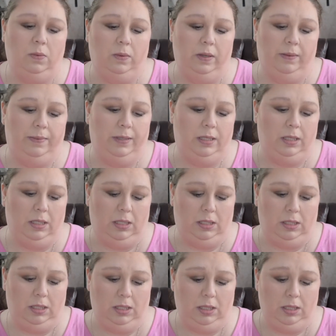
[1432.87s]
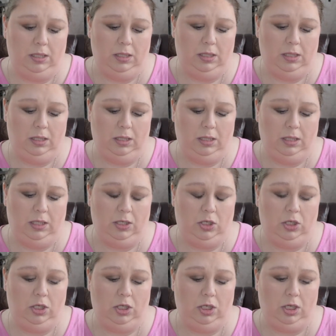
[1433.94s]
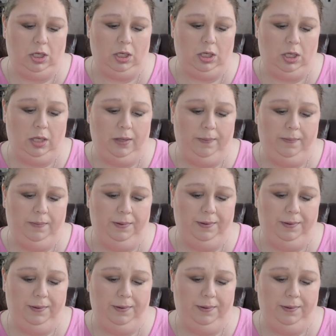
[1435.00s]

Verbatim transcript: website. Let's shop.